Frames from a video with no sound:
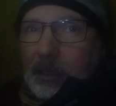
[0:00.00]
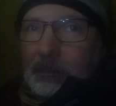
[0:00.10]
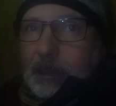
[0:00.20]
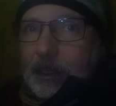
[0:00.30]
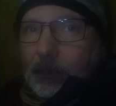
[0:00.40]

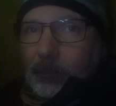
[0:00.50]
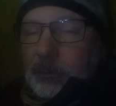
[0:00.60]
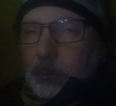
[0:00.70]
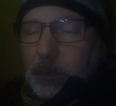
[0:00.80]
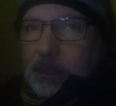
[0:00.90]

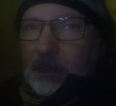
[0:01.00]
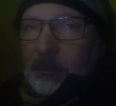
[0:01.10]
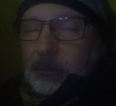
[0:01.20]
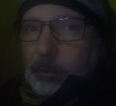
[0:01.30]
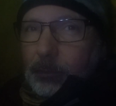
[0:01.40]
around
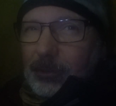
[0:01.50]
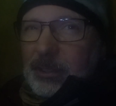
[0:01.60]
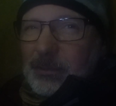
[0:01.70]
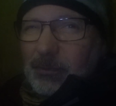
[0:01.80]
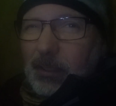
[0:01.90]
with
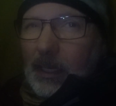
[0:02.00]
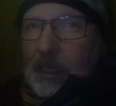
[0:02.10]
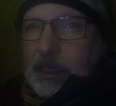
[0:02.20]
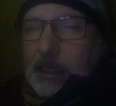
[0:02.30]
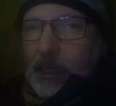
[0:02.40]
torches,
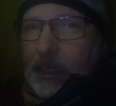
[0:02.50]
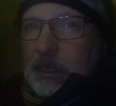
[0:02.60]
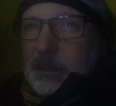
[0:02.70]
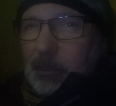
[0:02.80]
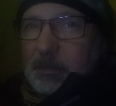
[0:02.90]

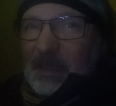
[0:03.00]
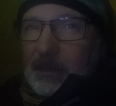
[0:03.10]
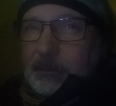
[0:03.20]
doing bits